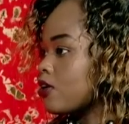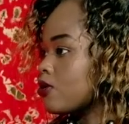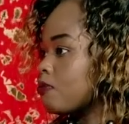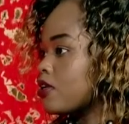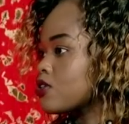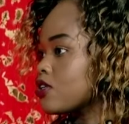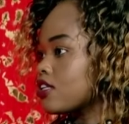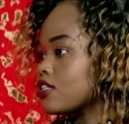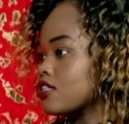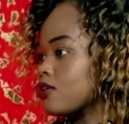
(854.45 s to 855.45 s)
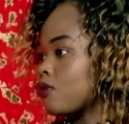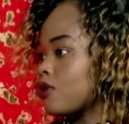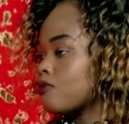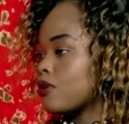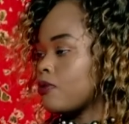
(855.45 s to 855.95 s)
Earlier on you mentioned that uh,
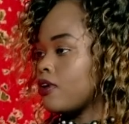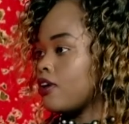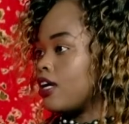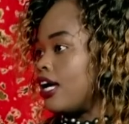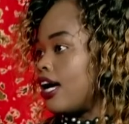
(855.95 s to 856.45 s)
one of the uh,